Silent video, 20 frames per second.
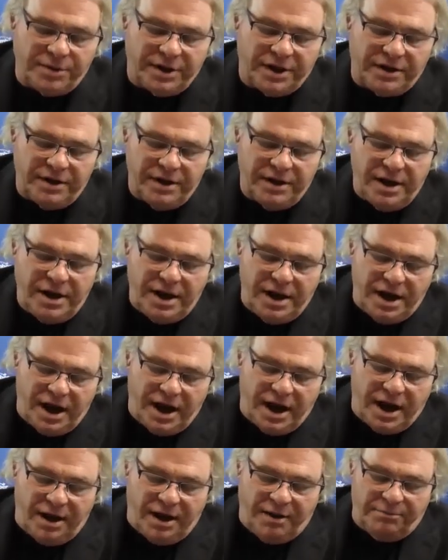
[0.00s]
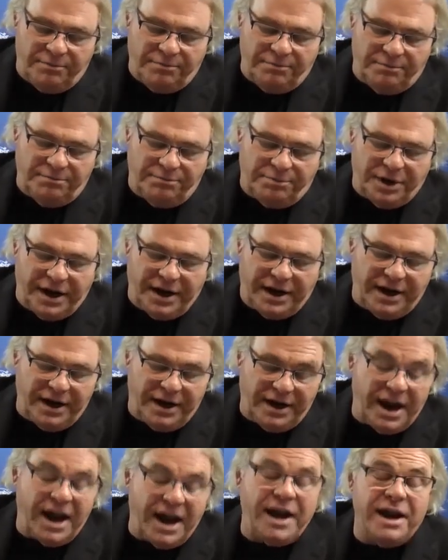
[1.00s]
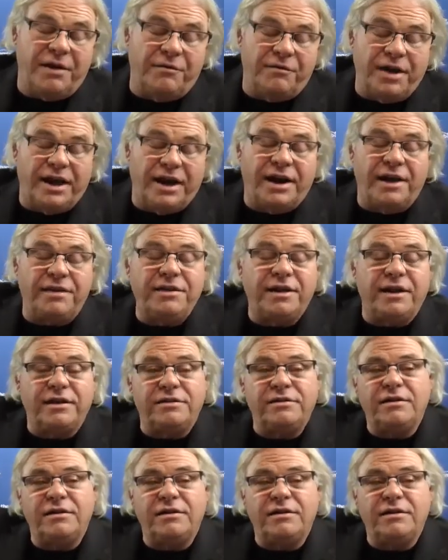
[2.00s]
But in any event, I think